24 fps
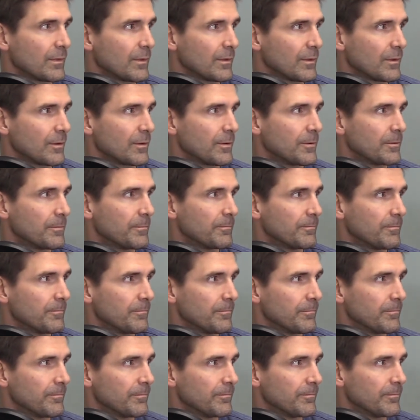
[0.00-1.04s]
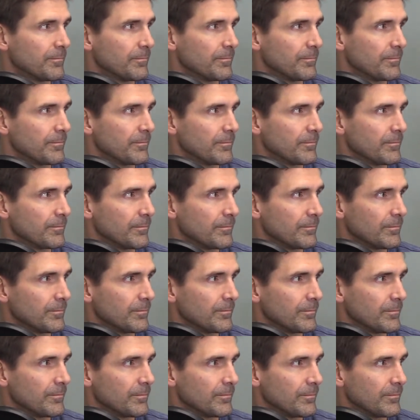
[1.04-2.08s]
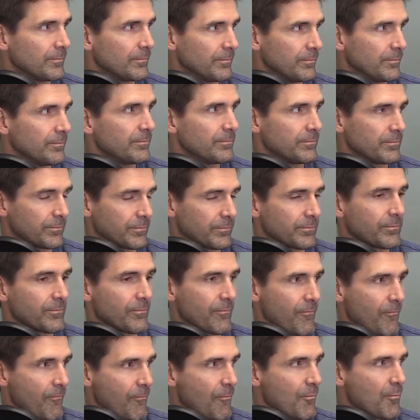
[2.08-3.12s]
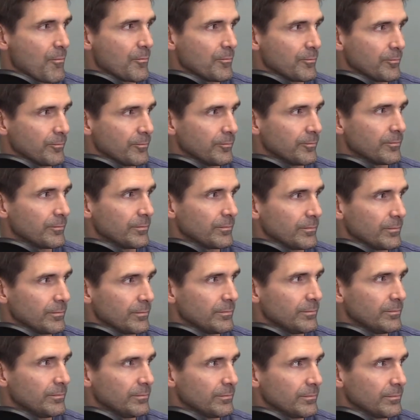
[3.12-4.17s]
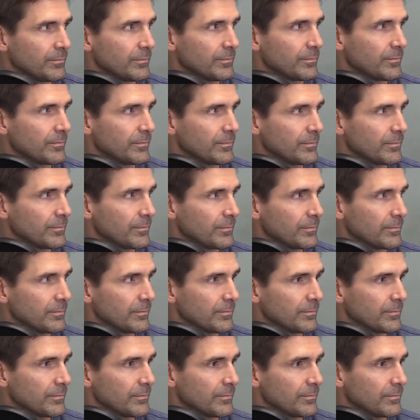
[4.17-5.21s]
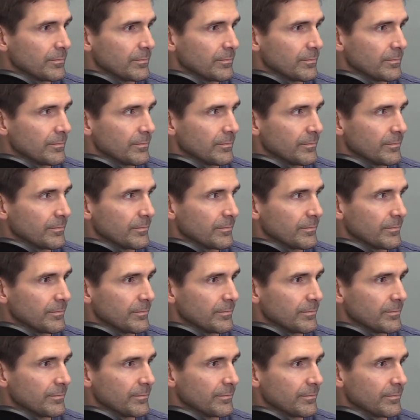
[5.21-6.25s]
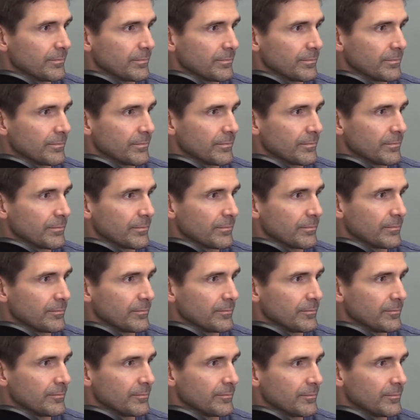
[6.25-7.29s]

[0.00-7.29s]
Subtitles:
[no speech]